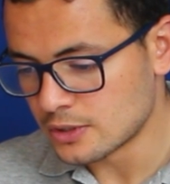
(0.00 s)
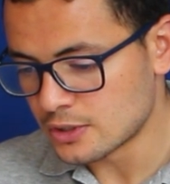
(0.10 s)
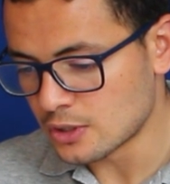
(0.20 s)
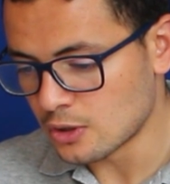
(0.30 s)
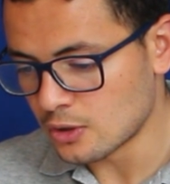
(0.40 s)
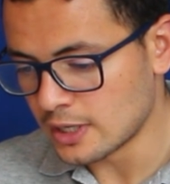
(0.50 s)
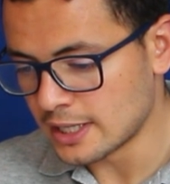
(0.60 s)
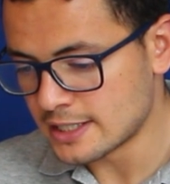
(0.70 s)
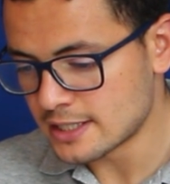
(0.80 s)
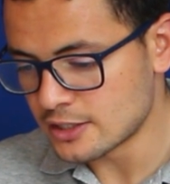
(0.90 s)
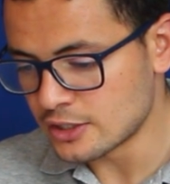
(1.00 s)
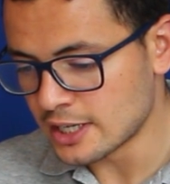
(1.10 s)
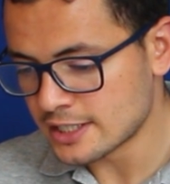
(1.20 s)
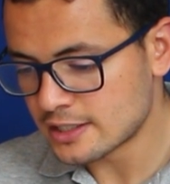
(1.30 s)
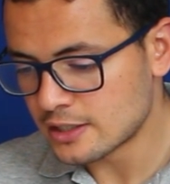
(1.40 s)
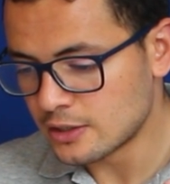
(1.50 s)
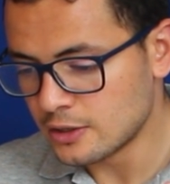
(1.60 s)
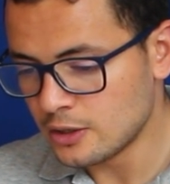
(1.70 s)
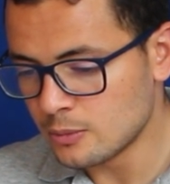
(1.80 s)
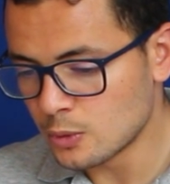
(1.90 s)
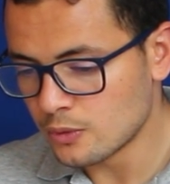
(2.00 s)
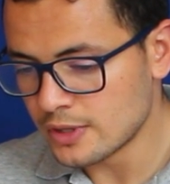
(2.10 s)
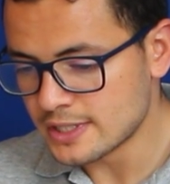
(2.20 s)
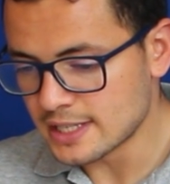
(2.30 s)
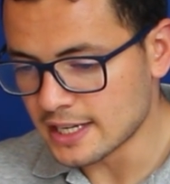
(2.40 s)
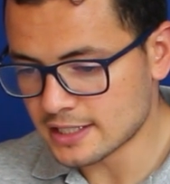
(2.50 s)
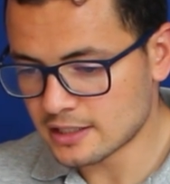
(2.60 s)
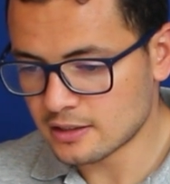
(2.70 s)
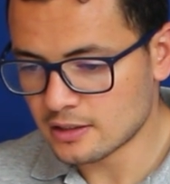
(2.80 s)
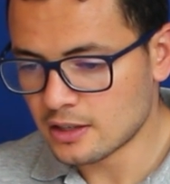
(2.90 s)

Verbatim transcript: so let's just remove this task